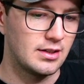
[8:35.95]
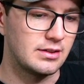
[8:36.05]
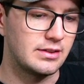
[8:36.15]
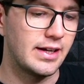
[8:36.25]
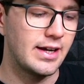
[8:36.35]

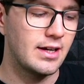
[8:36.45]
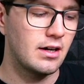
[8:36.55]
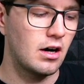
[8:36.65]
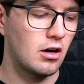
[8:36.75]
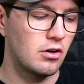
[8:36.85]
they
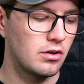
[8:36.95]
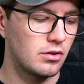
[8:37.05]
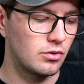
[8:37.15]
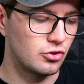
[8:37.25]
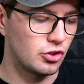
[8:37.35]
are
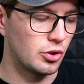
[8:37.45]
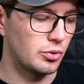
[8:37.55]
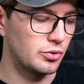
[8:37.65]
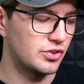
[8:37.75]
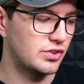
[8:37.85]

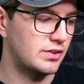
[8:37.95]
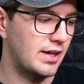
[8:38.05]
those